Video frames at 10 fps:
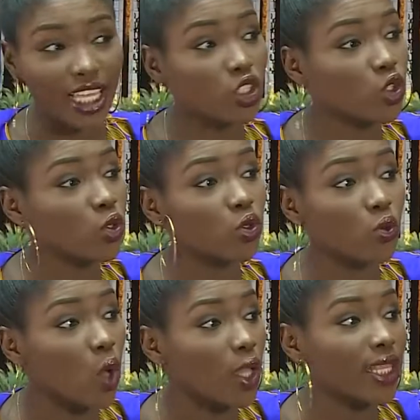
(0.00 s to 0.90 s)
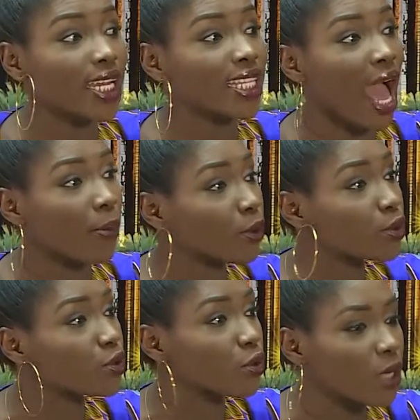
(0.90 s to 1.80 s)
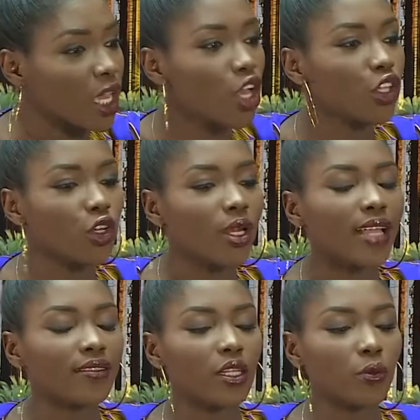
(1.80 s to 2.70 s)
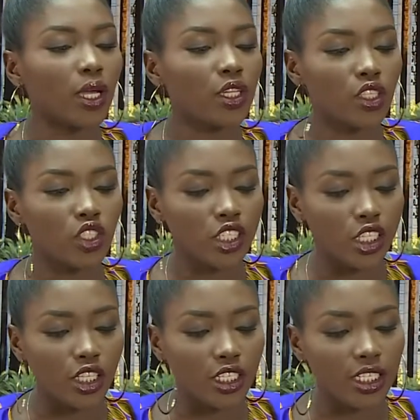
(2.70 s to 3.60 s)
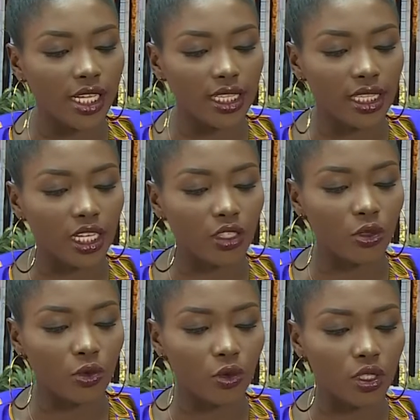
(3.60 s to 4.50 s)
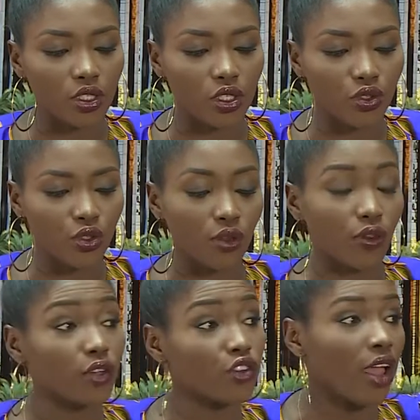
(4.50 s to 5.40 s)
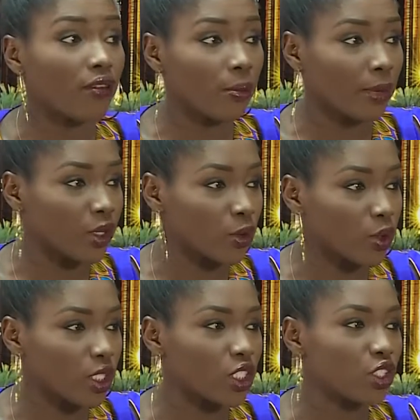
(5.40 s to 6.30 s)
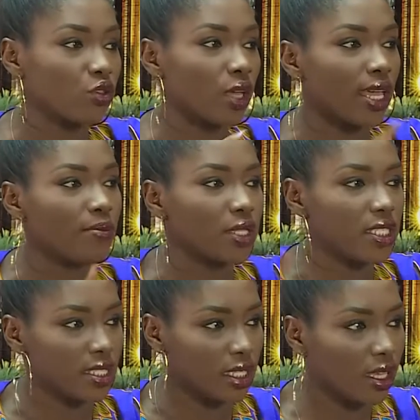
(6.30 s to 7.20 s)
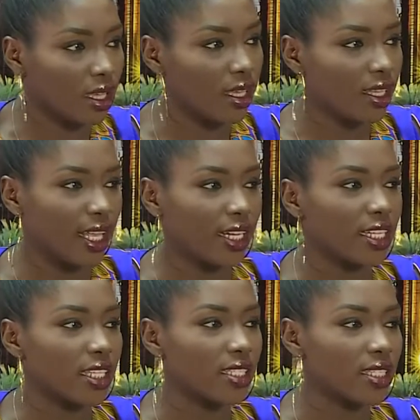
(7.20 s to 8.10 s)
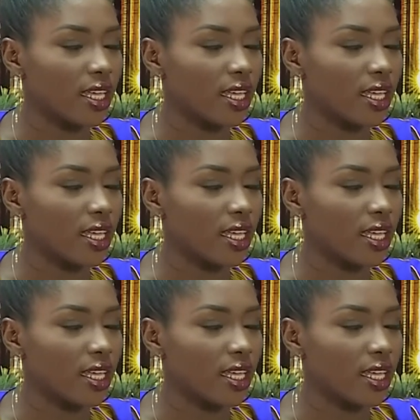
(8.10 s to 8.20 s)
into the wall. That has happened to me. You know that thing when you're just learning and then they teach you, if you're driving manual, they teach you ABC. That is